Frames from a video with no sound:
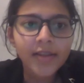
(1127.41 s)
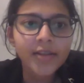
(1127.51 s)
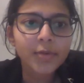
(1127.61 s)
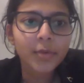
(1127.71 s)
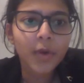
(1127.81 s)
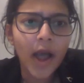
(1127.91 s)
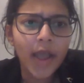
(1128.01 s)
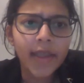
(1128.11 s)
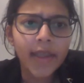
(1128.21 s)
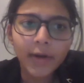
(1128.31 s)
So
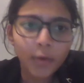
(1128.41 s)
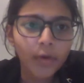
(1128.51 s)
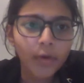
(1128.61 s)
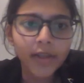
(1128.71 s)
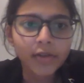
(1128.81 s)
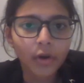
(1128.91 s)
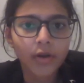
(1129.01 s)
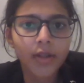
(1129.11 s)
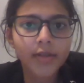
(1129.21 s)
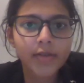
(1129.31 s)
I had coding
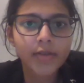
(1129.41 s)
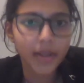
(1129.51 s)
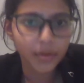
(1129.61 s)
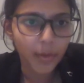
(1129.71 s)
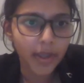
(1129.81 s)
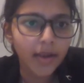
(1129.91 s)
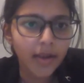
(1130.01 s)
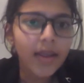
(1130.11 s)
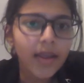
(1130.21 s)
shortlists as well.